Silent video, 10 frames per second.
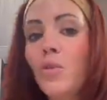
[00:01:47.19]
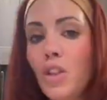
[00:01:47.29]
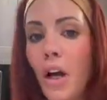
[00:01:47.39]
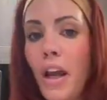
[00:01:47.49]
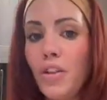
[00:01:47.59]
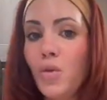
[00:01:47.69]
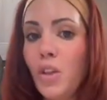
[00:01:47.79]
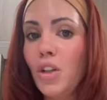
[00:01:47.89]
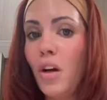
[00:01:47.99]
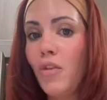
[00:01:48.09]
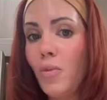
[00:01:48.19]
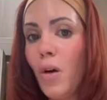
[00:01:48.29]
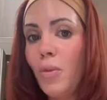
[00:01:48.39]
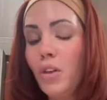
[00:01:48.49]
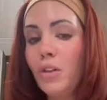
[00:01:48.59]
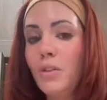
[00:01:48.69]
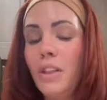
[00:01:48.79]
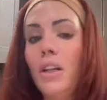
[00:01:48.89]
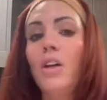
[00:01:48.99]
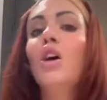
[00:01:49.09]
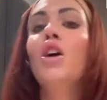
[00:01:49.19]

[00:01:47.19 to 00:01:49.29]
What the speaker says: which I switch off from upper glute to here.